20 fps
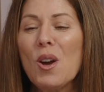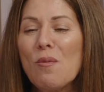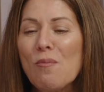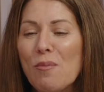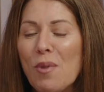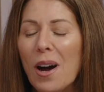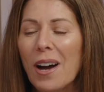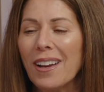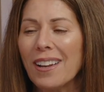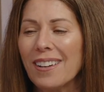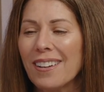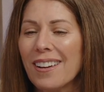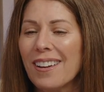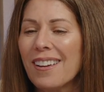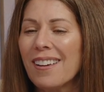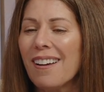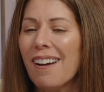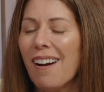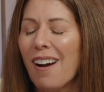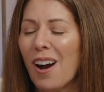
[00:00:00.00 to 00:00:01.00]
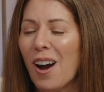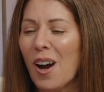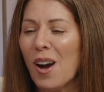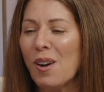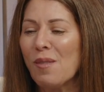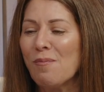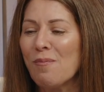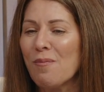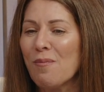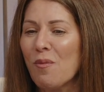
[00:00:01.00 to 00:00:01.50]
But
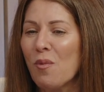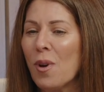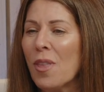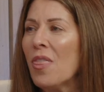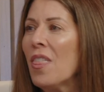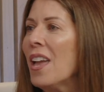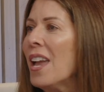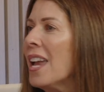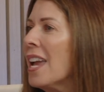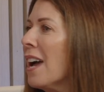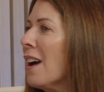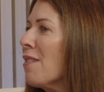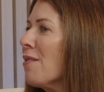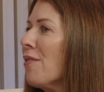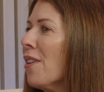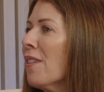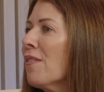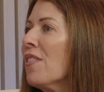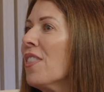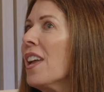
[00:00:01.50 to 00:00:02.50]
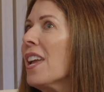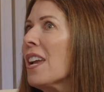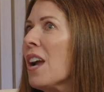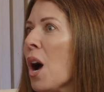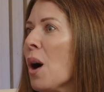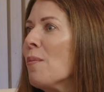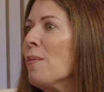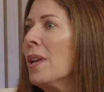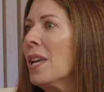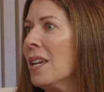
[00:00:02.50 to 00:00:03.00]
if they
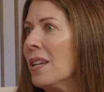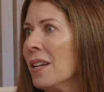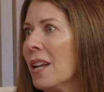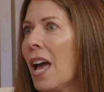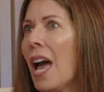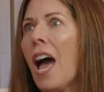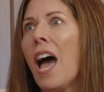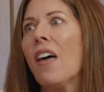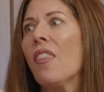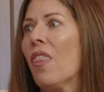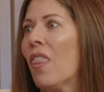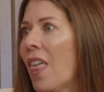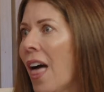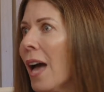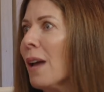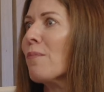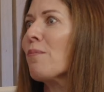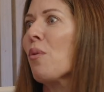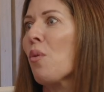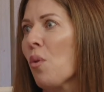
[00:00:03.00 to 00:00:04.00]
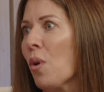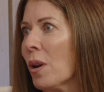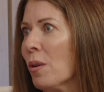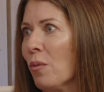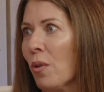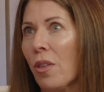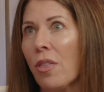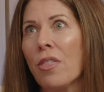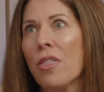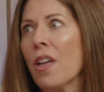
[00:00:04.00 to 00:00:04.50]
come in at that point
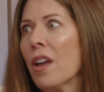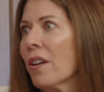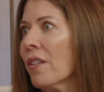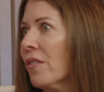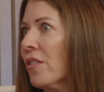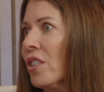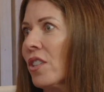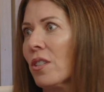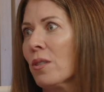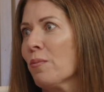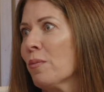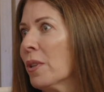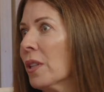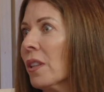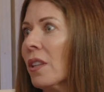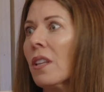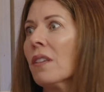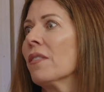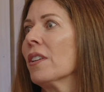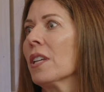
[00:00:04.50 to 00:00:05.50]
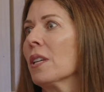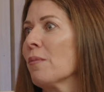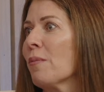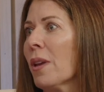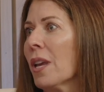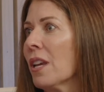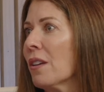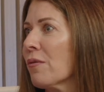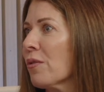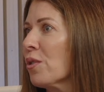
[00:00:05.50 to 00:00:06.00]
where they've just been living in
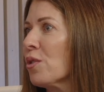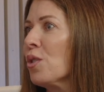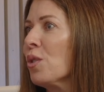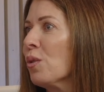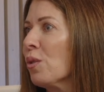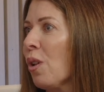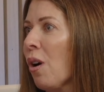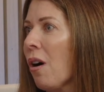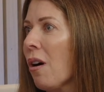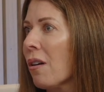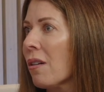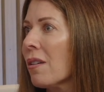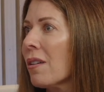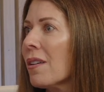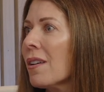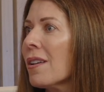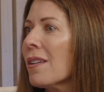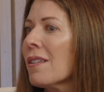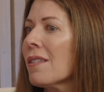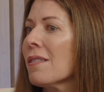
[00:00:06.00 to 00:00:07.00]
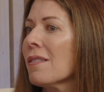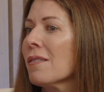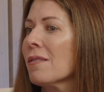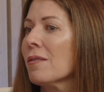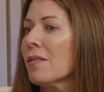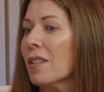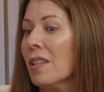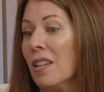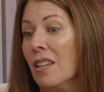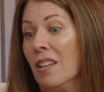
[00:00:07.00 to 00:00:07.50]
pain for too long,
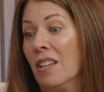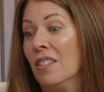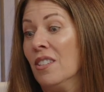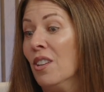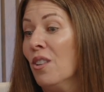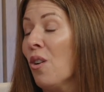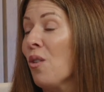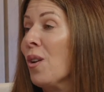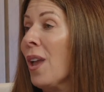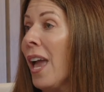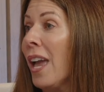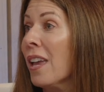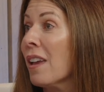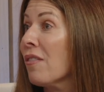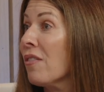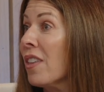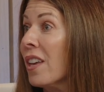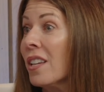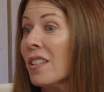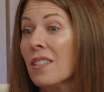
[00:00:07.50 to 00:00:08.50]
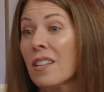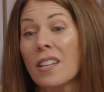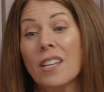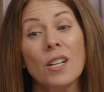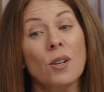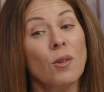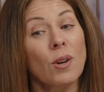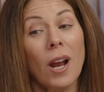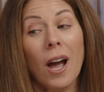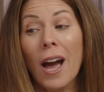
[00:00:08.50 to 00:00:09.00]
is it okay if they say, you
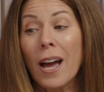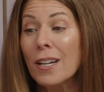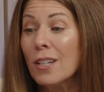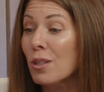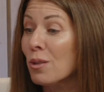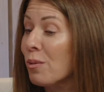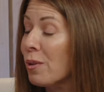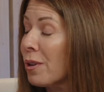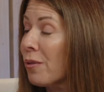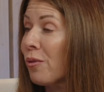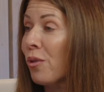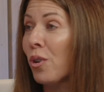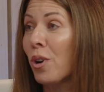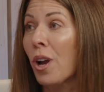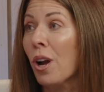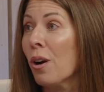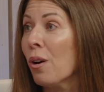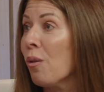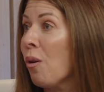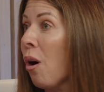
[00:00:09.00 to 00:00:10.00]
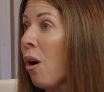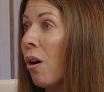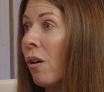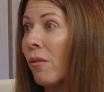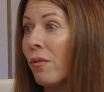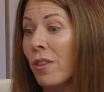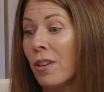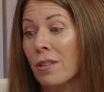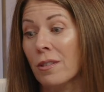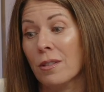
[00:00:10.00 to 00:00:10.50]
know what, I just want to forego all
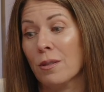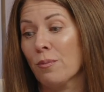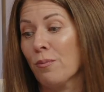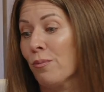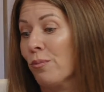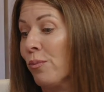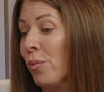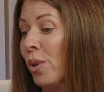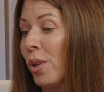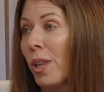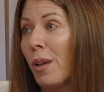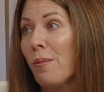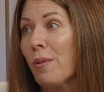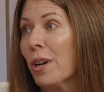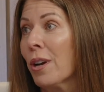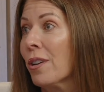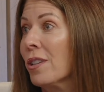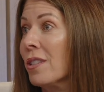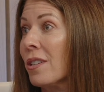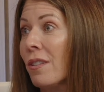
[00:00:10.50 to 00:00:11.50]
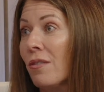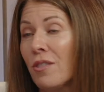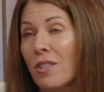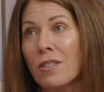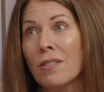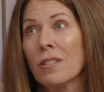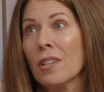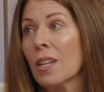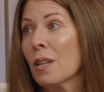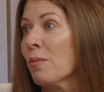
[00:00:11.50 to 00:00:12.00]
of this preliminary stuff,
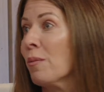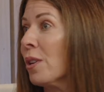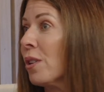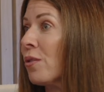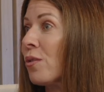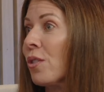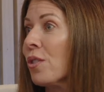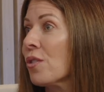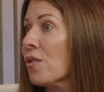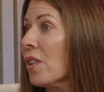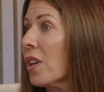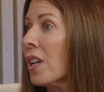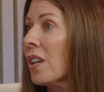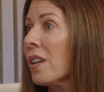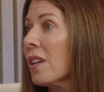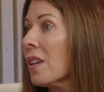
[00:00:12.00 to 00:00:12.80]
just take me to surgery?